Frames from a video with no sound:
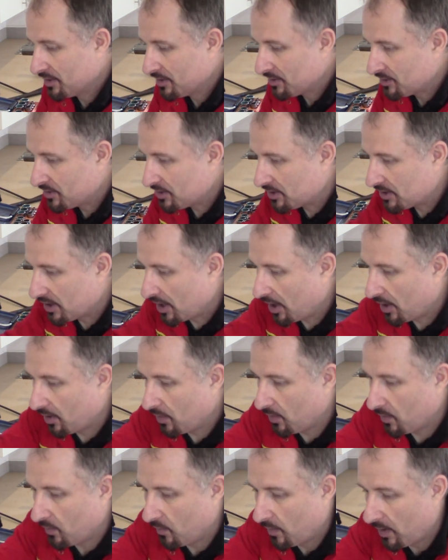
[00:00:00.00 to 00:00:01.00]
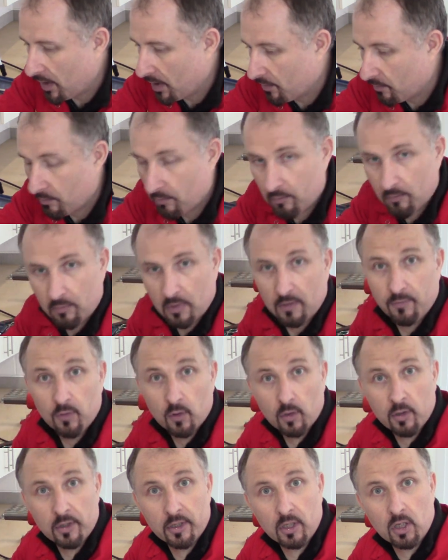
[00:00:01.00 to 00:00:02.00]
So um, if
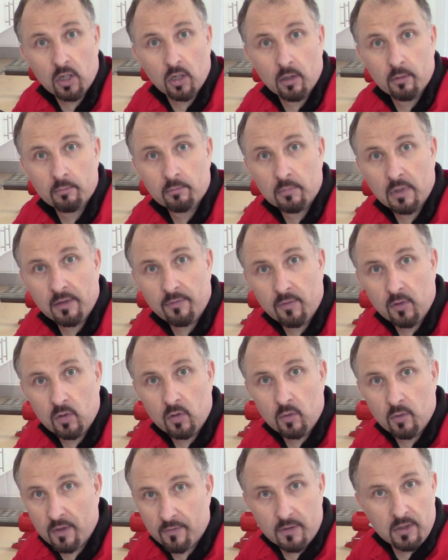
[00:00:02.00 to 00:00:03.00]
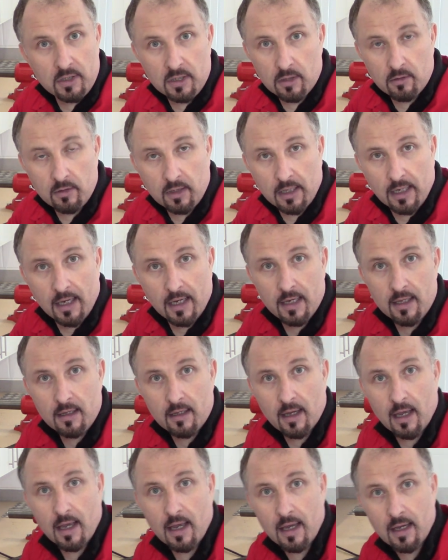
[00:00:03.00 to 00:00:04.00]
you're going to come, if you live in the UK
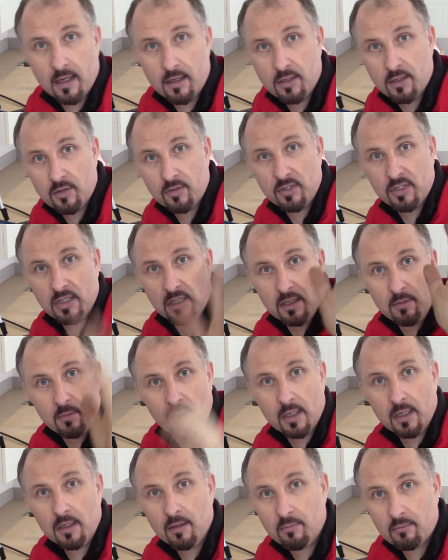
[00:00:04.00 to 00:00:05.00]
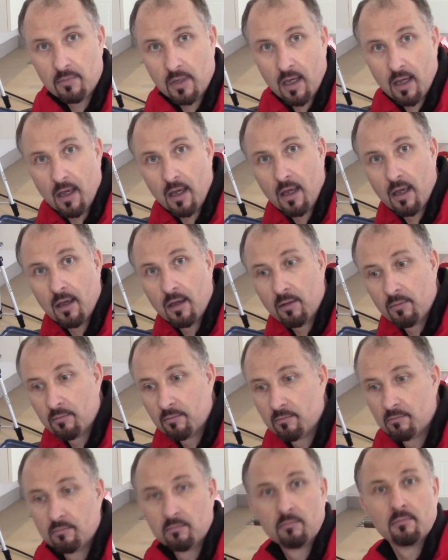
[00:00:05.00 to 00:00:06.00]
and you see me,
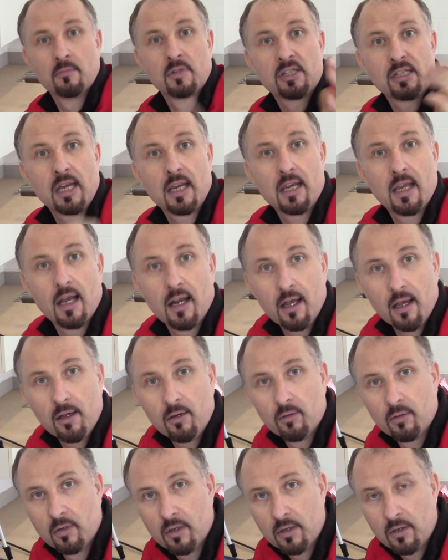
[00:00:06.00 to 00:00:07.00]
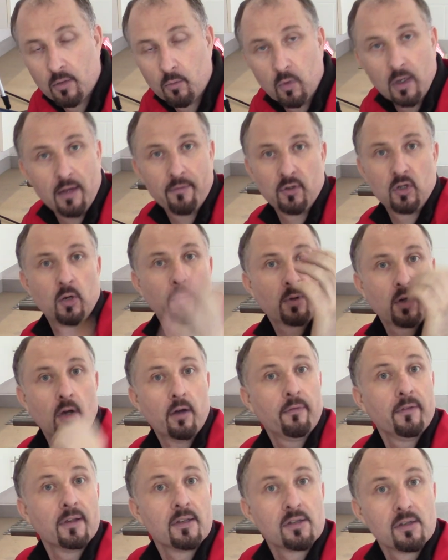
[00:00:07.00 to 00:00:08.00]
um, say hello. We'll have a cup of
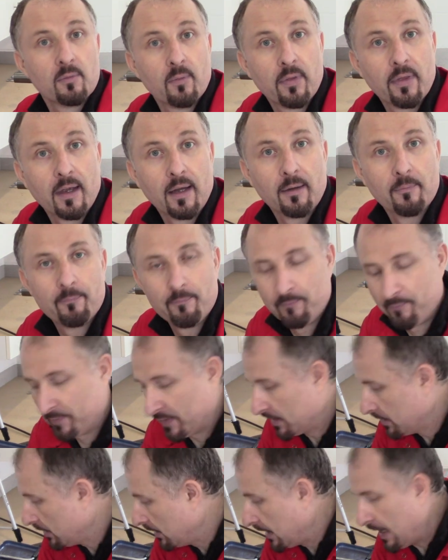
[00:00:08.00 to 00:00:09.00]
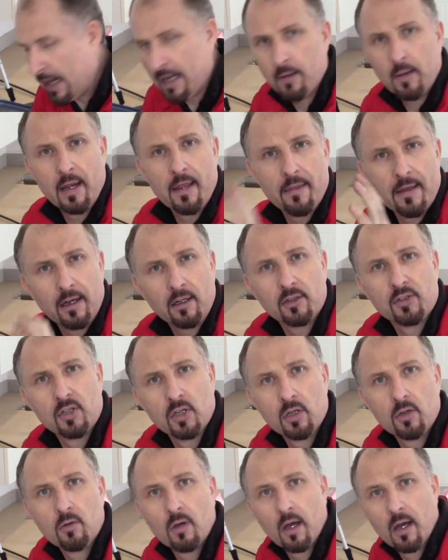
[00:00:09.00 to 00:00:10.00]
coffee or something. Anyway, that'll
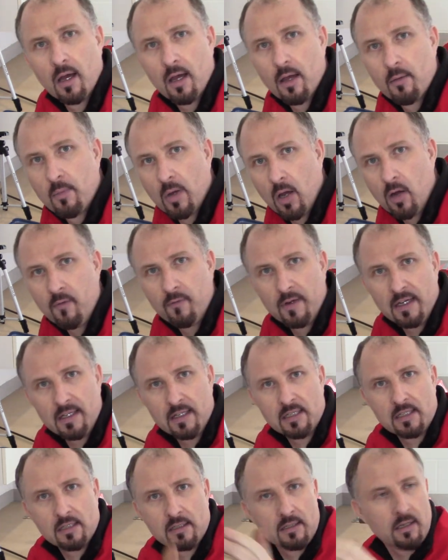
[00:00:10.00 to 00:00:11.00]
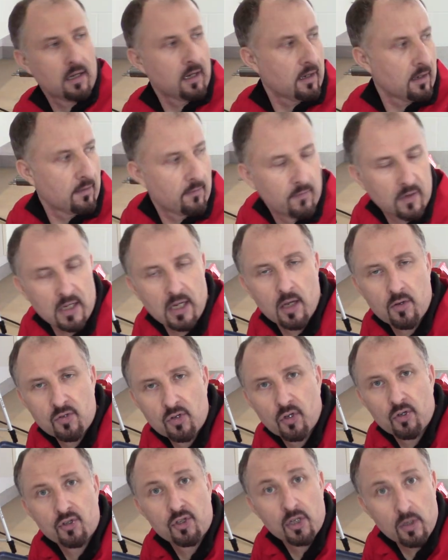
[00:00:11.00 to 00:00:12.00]
do. Um, hopefully this uh, video's
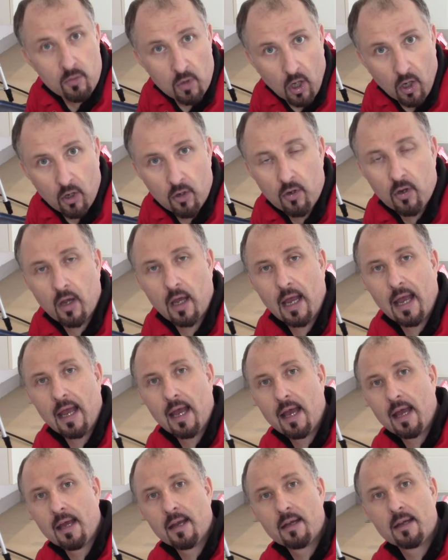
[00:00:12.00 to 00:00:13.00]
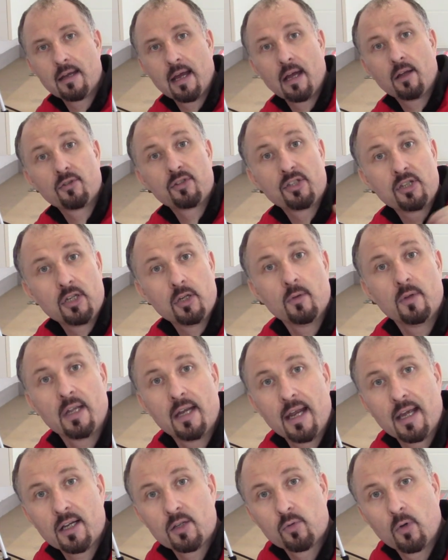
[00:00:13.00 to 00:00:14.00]
not too long, and I'll see you in the
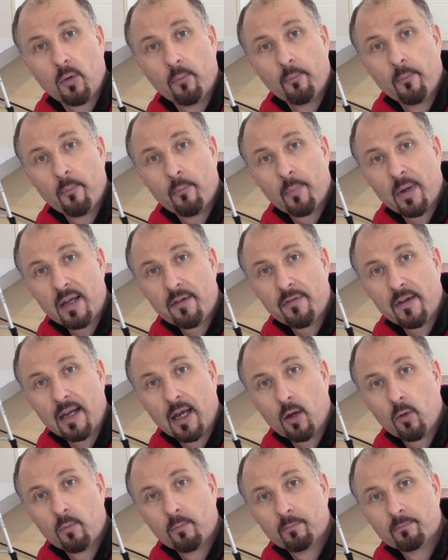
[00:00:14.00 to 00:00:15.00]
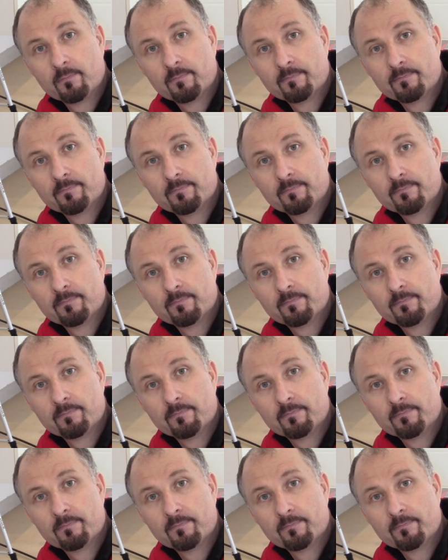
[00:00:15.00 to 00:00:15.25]
next one. Bye for now.